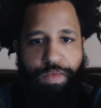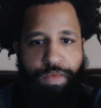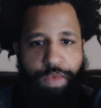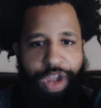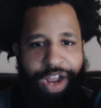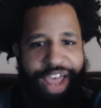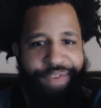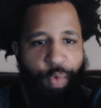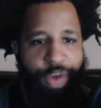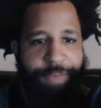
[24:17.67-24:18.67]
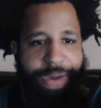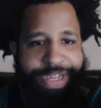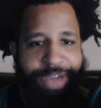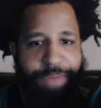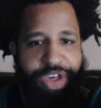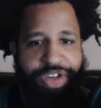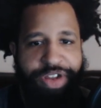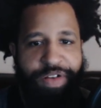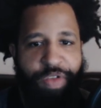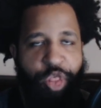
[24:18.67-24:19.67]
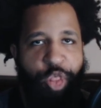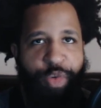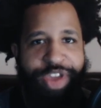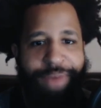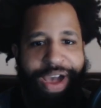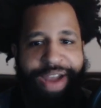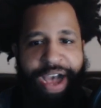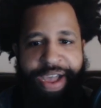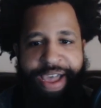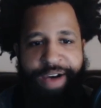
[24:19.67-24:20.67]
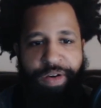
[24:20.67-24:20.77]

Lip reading: 11 wins by submission, 3 by knockout.